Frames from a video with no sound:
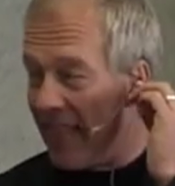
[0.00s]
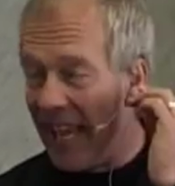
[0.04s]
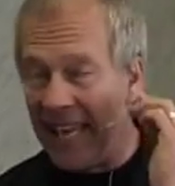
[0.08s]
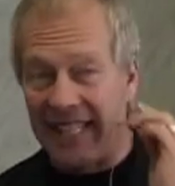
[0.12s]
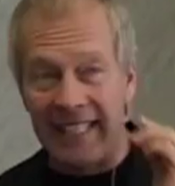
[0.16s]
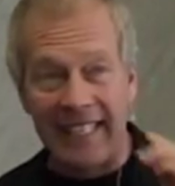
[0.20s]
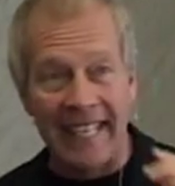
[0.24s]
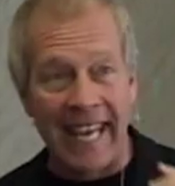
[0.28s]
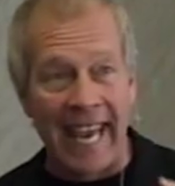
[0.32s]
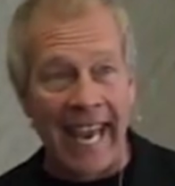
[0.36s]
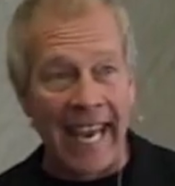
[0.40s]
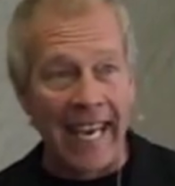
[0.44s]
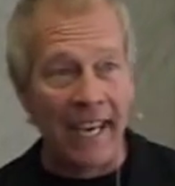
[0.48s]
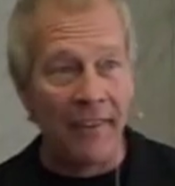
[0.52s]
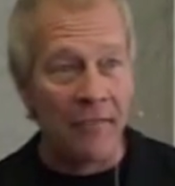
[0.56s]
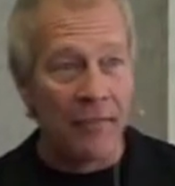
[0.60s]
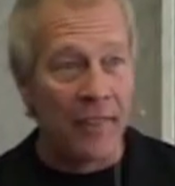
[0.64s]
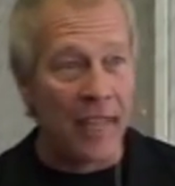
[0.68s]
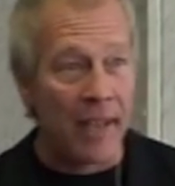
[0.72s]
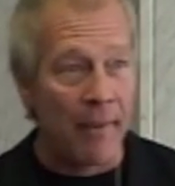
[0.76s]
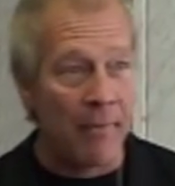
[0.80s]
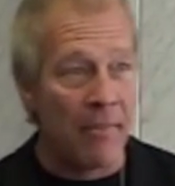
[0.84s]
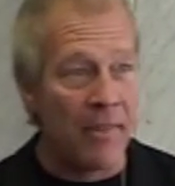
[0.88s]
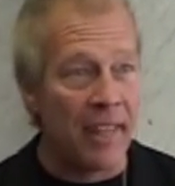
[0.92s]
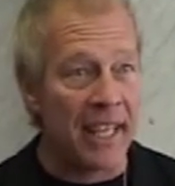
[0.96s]
That
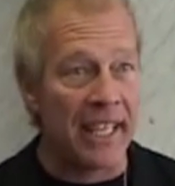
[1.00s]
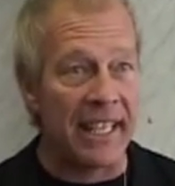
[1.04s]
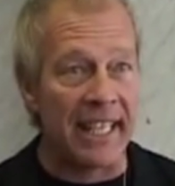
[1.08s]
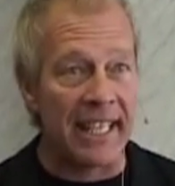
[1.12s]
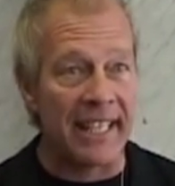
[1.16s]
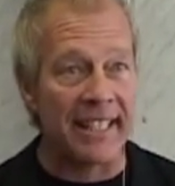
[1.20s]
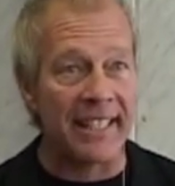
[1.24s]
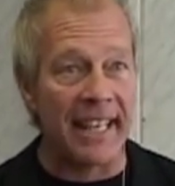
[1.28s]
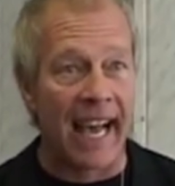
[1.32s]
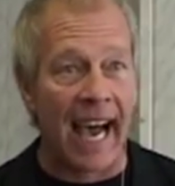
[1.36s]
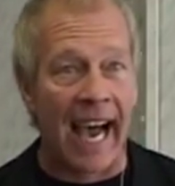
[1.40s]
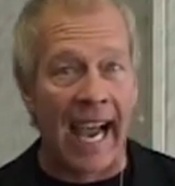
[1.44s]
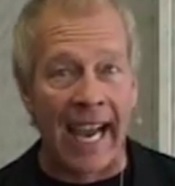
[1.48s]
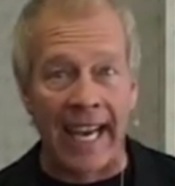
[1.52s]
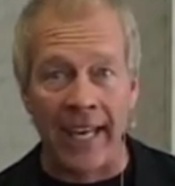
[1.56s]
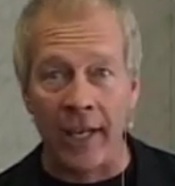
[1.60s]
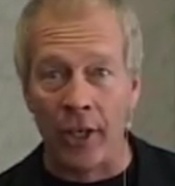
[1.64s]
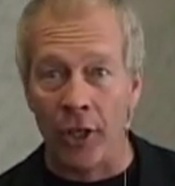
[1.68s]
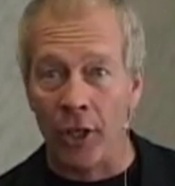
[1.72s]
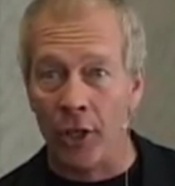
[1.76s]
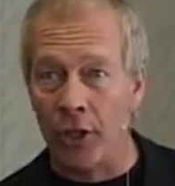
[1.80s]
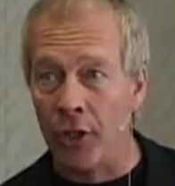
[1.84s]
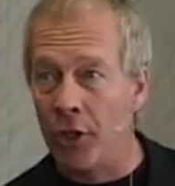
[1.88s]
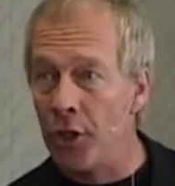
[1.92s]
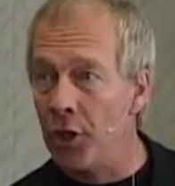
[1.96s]
gave them the
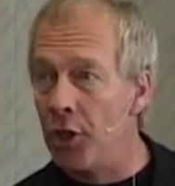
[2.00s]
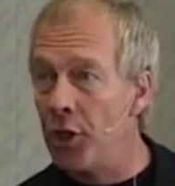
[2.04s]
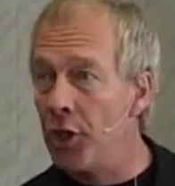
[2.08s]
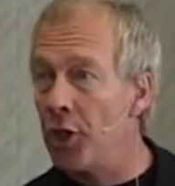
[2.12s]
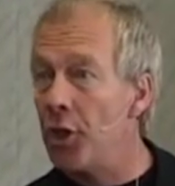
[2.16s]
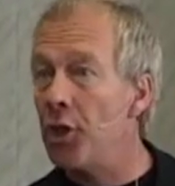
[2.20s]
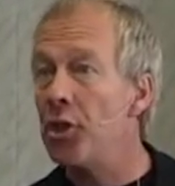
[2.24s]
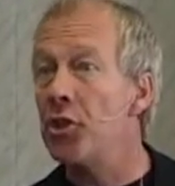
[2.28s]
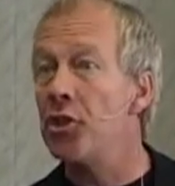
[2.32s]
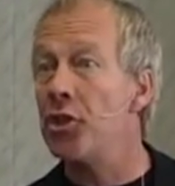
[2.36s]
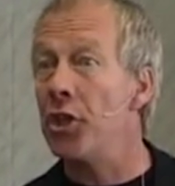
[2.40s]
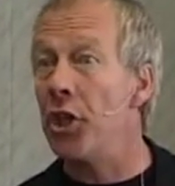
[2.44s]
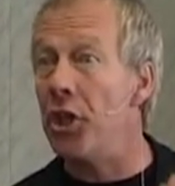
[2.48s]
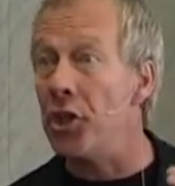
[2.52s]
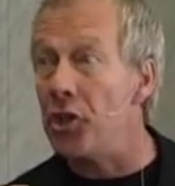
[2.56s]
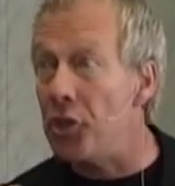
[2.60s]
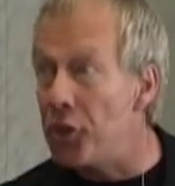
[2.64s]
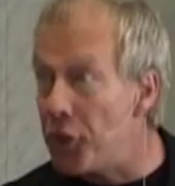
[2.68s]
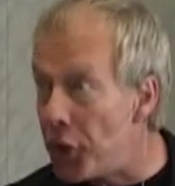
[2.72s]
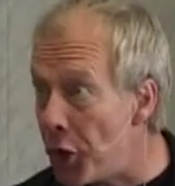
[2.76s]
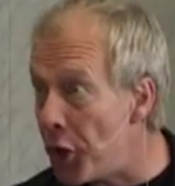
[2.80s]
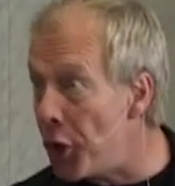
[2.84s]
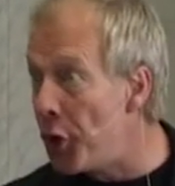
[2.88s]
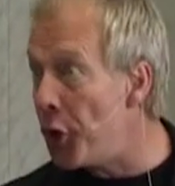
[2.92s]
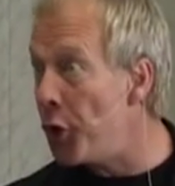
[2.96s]
desire to
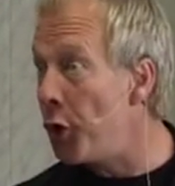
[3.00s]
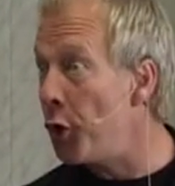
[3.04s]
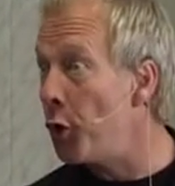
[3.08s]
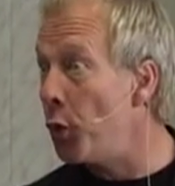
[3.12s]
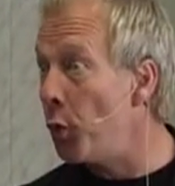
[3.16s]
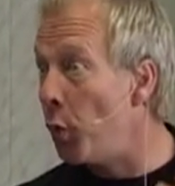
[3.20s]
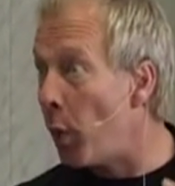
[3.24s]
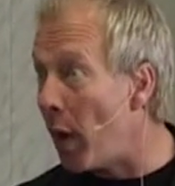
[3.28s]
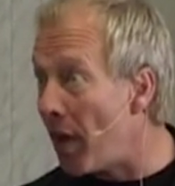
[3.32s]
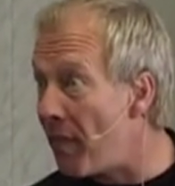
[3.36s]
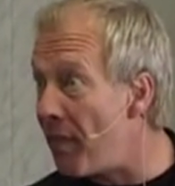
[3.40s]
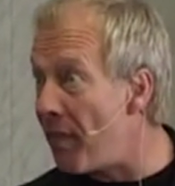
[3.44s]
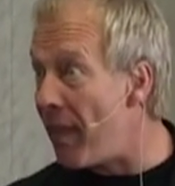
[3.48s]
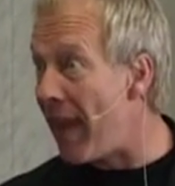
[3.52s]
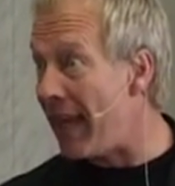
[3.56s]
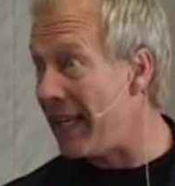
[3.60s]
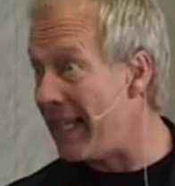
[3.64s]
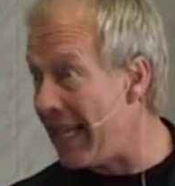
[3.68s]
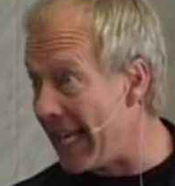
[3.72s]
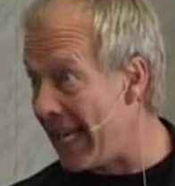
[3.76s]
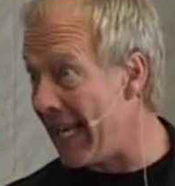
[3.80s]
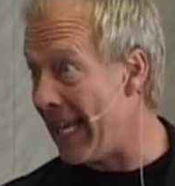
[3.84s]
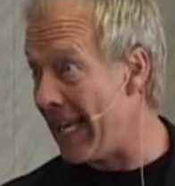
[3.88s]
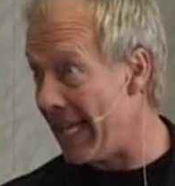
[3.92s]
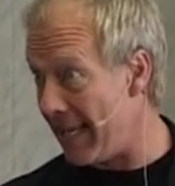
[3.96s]
do what they
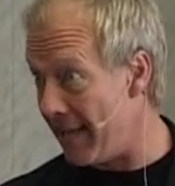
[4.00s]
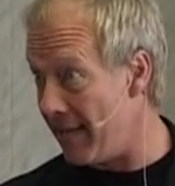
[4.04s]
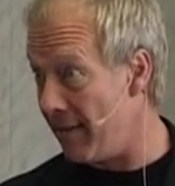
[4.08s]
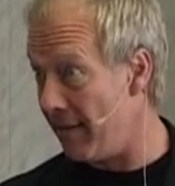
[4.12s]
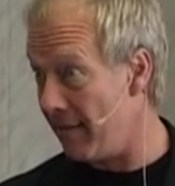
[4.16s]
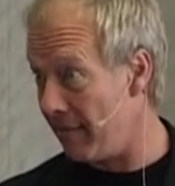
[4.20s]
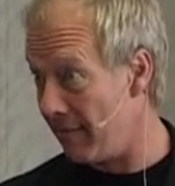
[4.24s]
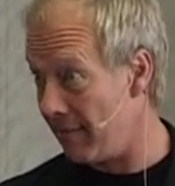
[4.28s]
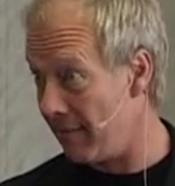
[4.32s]
did.